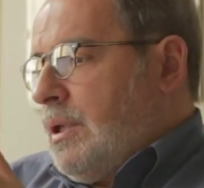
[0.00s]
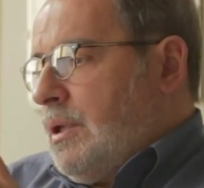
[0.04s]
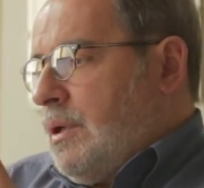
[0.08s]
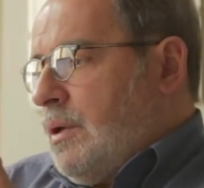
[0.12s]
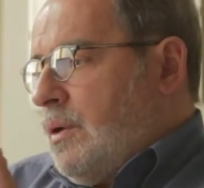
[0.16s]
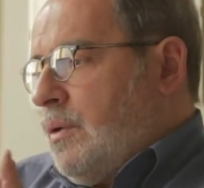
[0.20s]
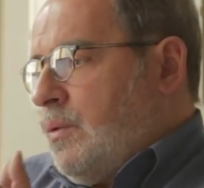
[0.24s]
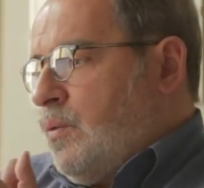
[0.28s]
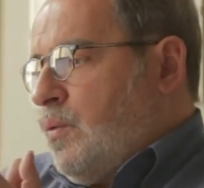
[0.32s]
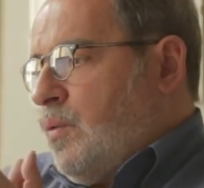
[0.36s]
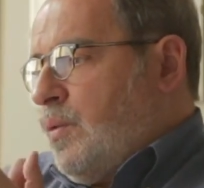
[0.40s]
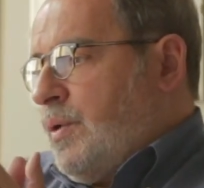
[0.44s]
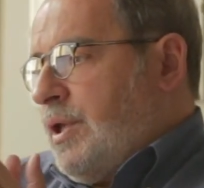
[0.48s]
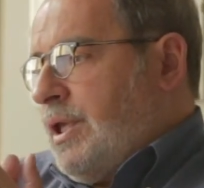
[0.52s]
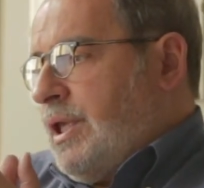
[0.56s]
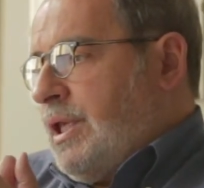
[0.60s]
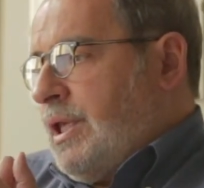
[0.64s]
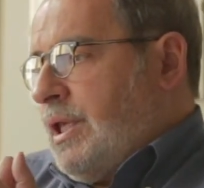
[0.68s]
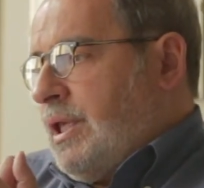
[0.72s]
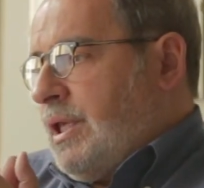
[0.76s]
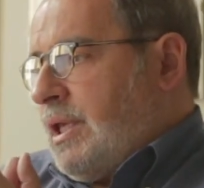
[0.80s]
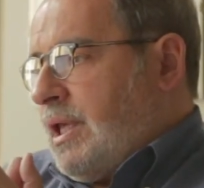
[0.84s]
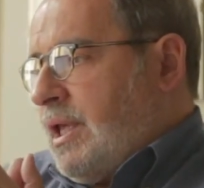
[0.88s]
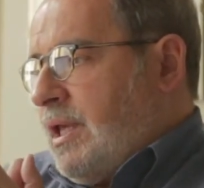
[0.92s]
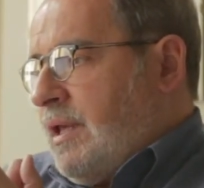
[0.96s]

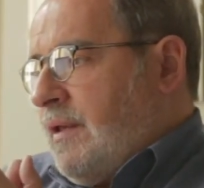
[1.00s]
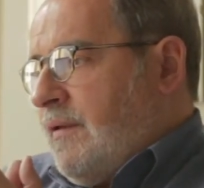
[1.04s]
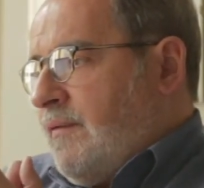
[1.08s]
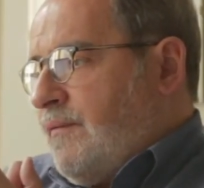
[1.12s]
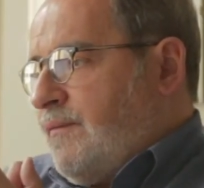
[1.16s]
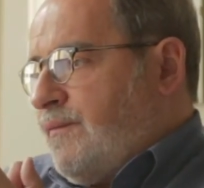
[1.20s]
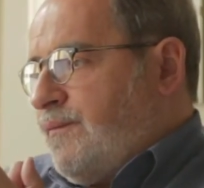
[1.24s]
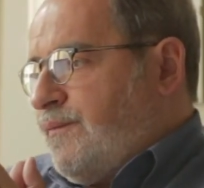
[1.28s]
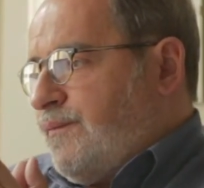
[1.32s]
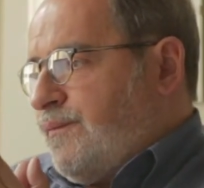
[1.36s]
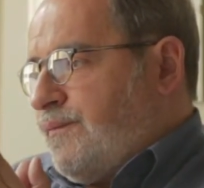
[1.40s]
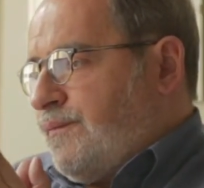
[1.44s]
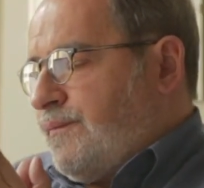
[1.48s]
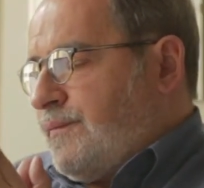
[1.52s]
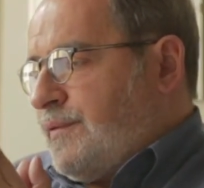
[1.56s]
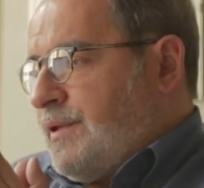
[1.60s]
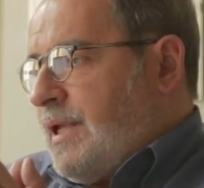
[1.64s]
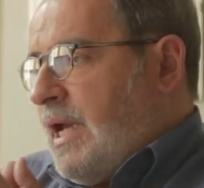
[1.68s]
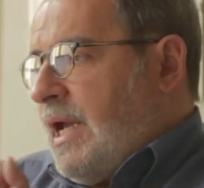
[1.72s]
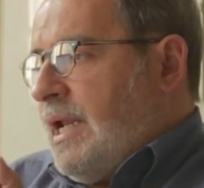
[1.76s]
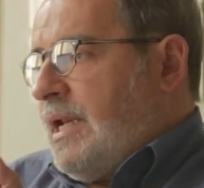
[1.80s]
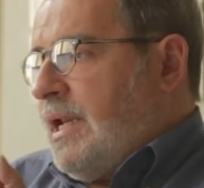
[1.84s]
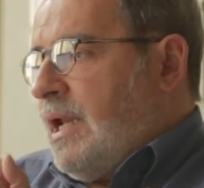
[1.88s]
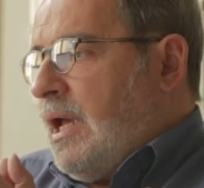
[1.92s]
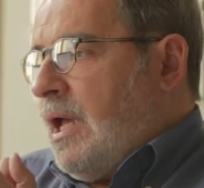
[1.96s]
we have
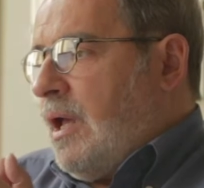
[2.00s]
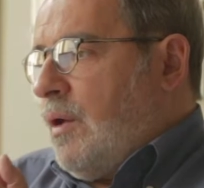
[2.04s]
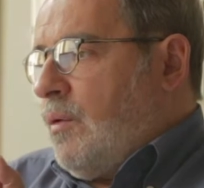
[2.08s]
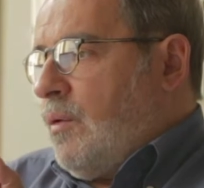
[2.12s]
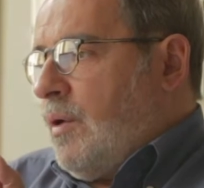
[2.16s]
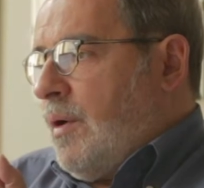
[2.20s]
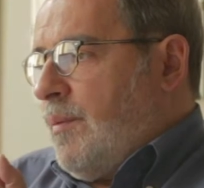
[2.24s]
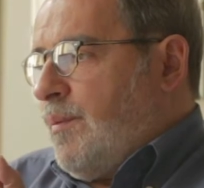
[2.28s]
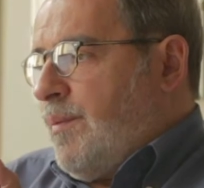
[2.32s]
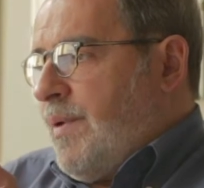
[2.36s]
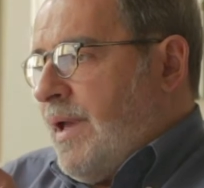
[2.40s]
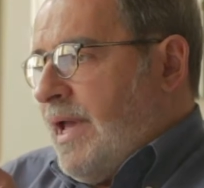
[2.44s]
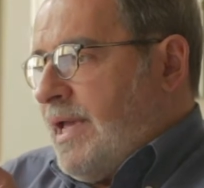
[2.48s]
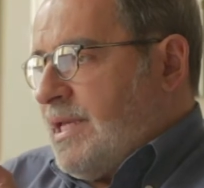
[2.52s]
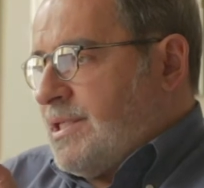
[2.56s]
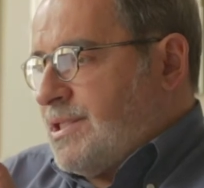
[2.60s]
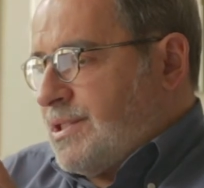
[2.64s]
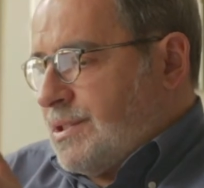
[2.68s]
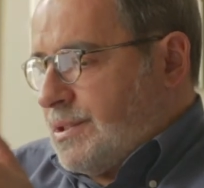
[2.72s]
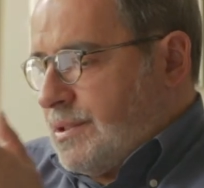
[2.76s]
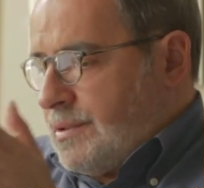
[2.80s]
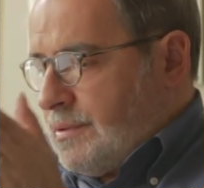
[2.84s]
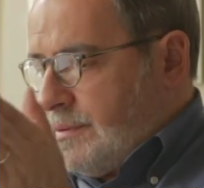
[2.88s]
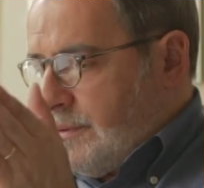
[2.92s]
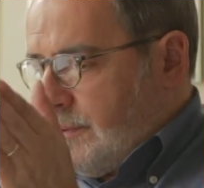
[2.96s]
done our
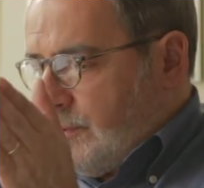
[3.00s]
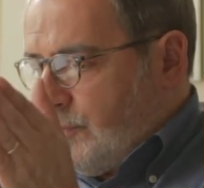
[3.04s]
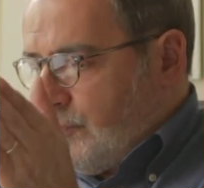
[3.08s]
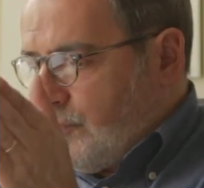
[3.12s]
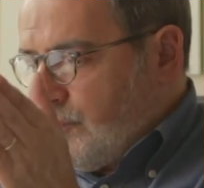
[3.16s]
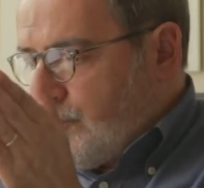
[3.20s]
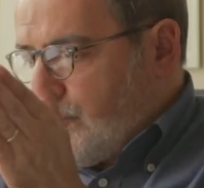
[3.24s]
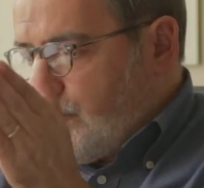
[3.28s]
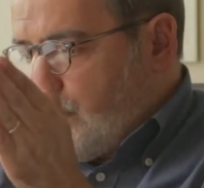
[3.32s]
best to